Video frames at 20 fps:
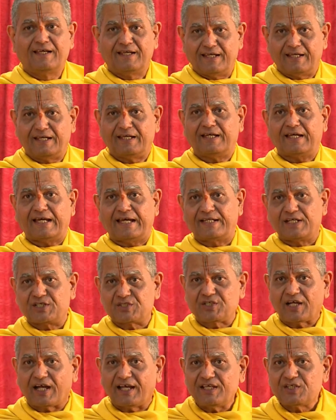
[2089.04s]

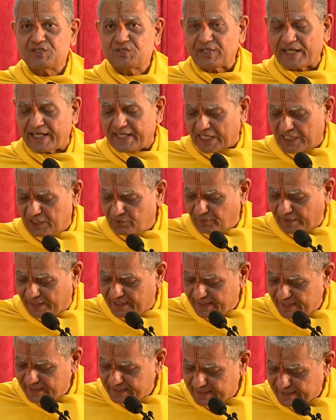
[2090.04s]
energized and
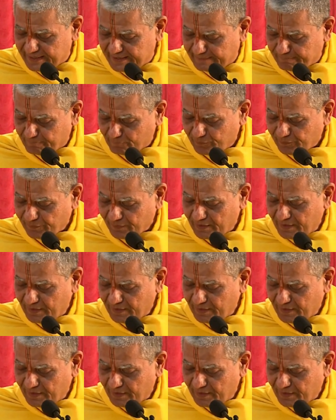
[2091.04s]
invigorated.